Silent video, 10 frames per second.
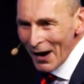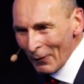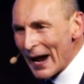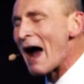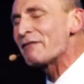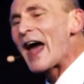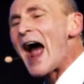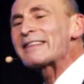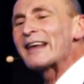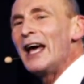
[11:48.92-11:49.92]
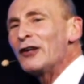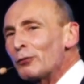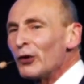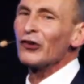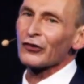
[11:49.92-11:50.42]
We have Catalyst,
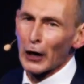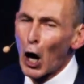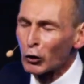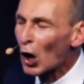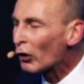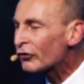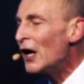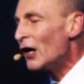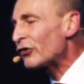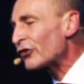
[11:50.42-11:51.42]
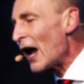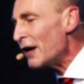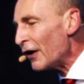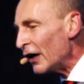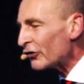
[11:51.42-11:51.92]
which is a low-cost
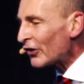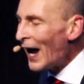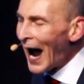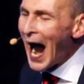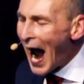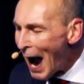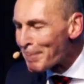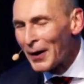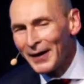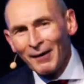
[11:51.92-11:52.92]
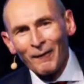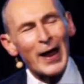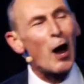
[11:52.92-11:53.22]
savings app. We